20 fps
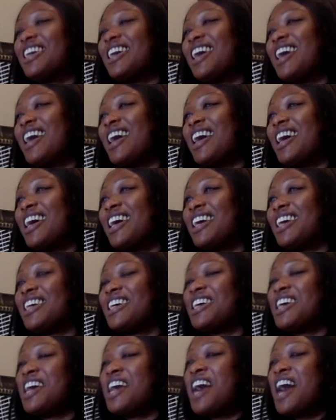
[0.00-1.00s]
Hi.
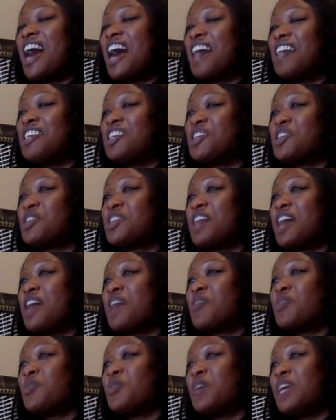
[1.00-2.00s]
I know
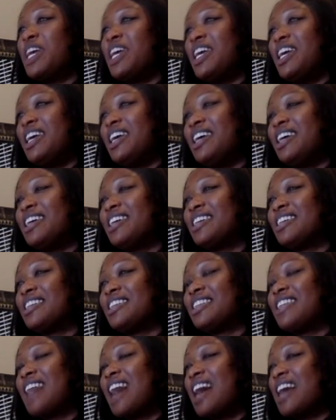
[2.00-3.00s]
that we
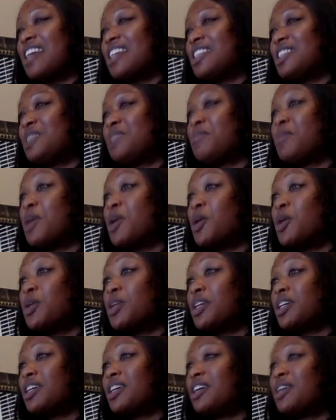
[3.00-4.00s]
last spoke
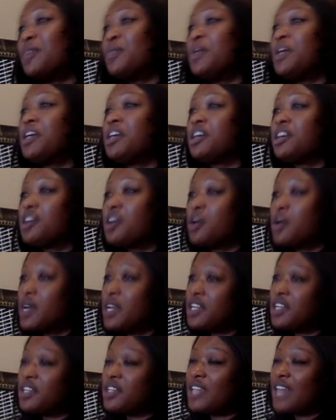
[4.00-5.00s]
a week ago
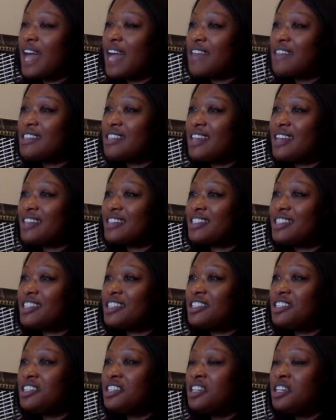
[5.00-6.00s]
at your last session.
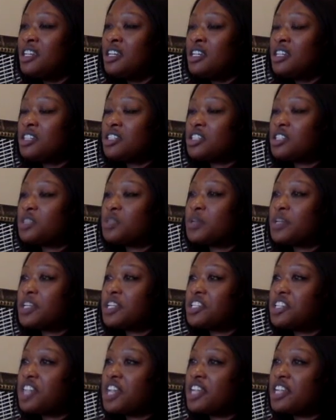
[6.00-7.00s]
Just
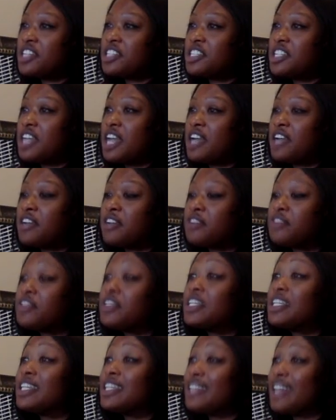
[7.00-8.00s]
wanted to check and see how you're
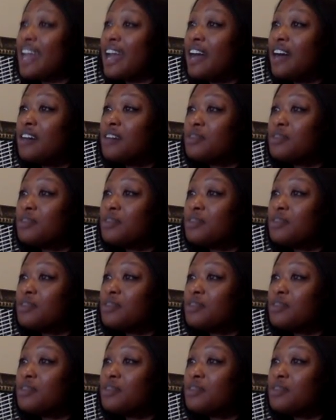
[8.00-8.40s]
feeling now.